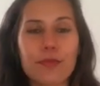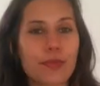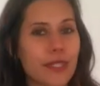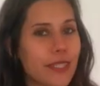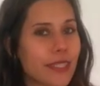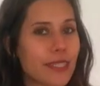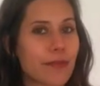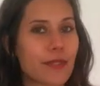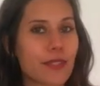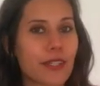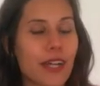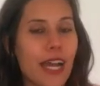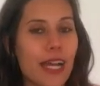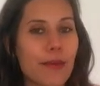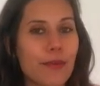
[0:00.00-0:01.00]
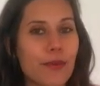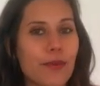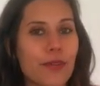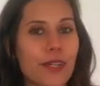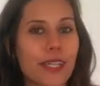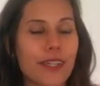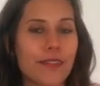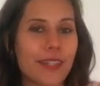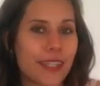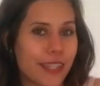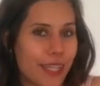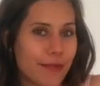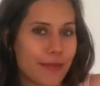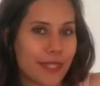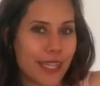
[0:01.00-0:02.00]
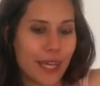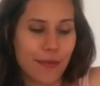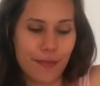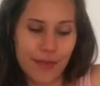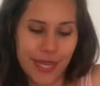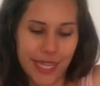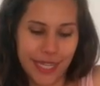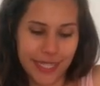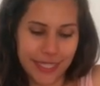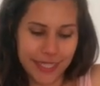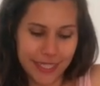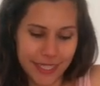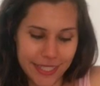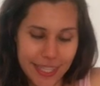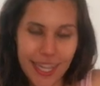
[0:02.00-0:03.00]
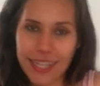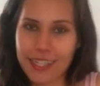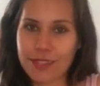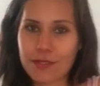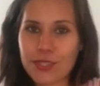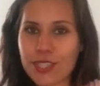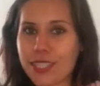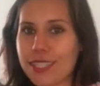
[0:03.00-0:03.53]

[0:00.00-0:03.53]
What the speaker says: please subscribe or give it a thumbs up. And yeah,